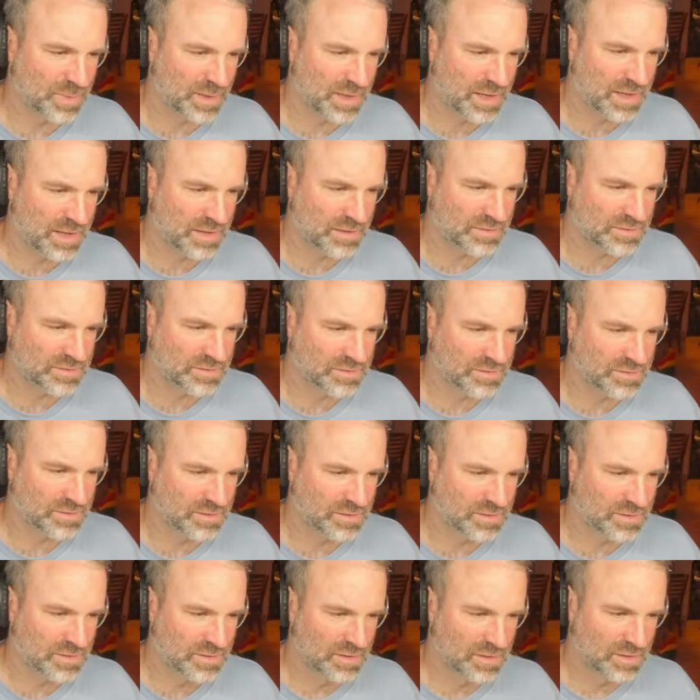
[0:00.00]
pitch,
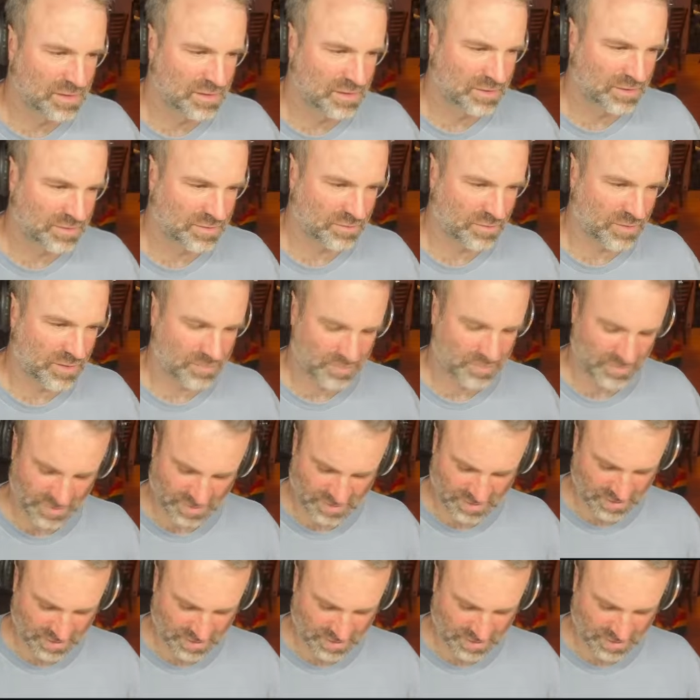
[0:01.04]
so I'm just going